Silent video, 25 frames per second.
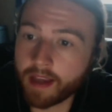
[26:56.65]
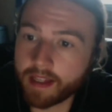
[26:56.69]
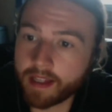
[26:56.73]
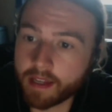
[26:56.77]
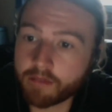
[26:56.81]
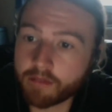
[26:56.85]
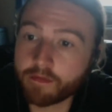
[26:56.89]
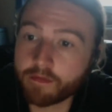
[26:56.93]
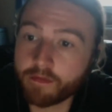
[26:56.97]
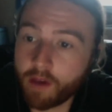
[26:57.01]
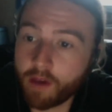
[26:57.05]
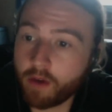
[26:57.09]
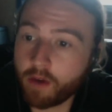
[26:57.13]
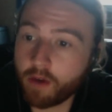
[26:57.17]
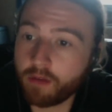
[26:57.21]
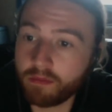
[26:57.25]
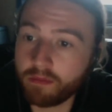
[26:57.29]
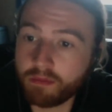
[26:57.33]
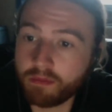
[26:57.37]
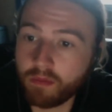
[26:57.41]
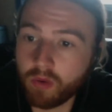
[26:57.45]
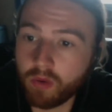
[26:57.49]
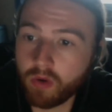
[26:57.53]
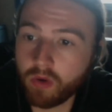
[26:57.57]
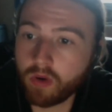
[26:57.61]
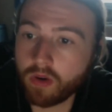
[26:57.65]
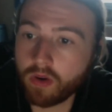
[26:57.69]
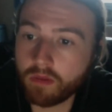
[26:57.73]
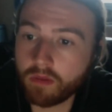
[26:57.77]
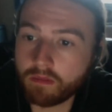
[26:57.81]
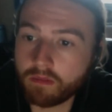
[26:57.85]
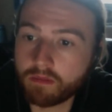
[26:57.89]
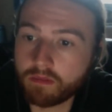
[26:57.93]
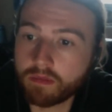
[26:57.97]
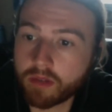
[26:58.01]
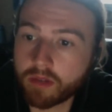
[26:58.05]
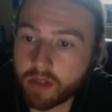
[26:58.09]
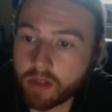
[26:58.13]
It felt more
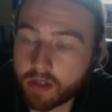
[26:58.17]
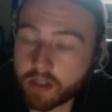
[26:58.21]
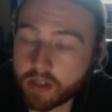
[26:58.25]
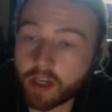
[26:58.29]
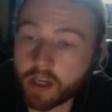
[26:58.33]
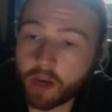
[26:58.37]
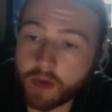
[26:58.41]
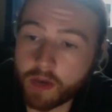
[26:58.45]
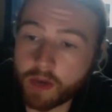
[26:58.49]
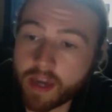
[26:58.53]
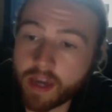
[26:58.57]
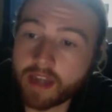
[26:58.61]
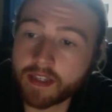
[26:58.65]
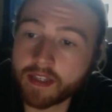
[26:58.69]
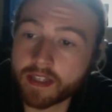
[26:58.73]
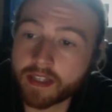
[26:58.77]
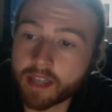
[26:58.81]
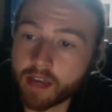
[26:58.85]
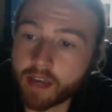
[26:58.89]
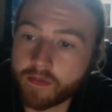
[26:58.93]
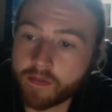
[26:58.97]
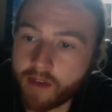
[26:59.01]
cohesive